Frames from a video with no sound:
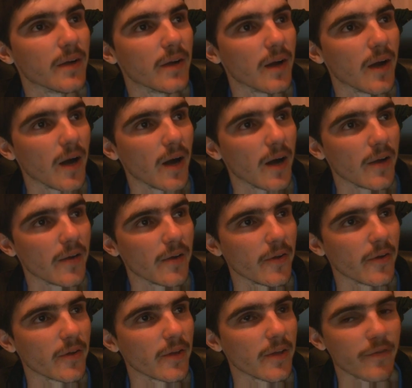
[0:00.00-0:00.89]
An
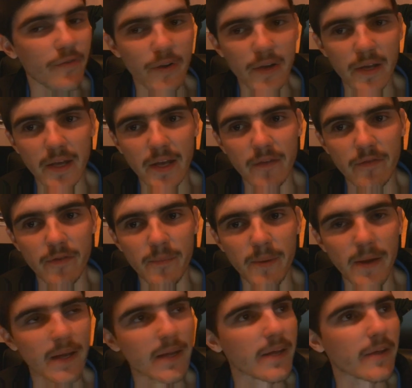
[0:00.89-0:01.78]
early free kick for
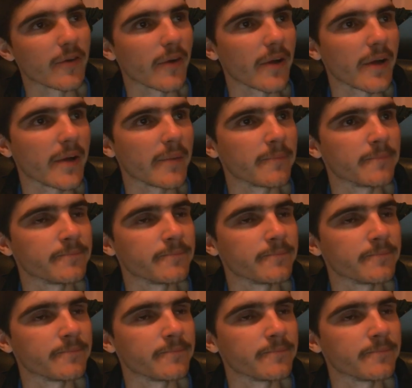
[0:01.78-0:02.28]
Bailey Graham